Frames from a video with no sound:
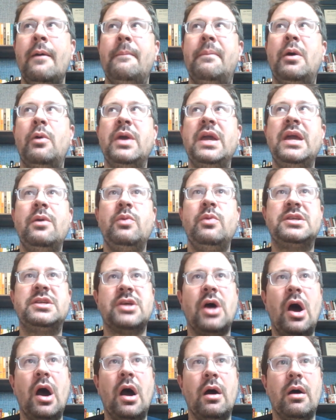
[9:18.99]
But we
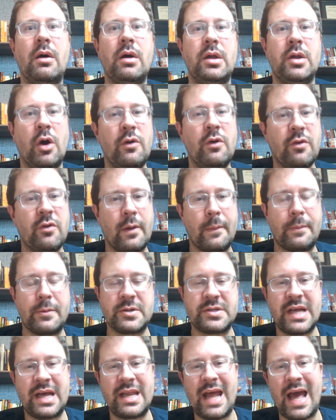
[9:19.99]
saw an over a
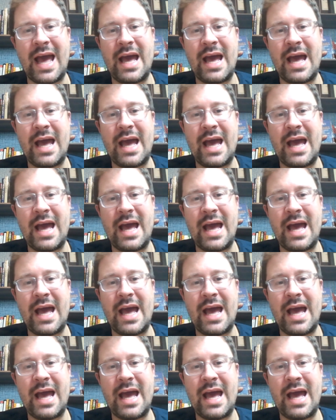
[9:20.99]
percent